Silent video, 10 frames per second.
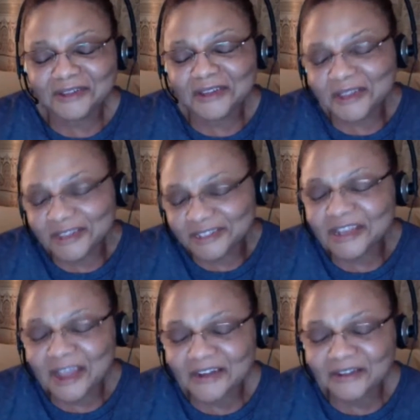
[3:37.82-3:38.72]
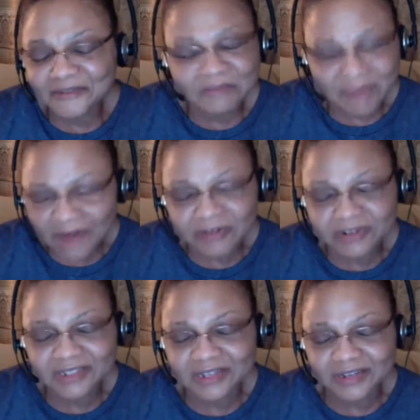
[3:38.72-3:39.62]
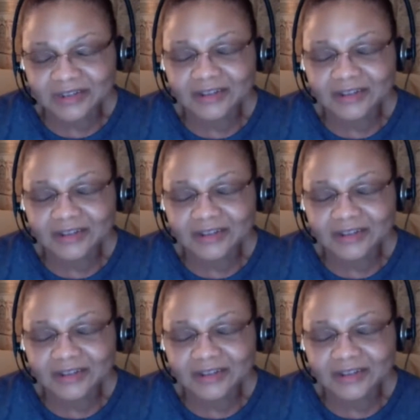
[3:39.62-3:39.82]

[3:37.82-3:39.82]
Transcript: is kind of embarrassing,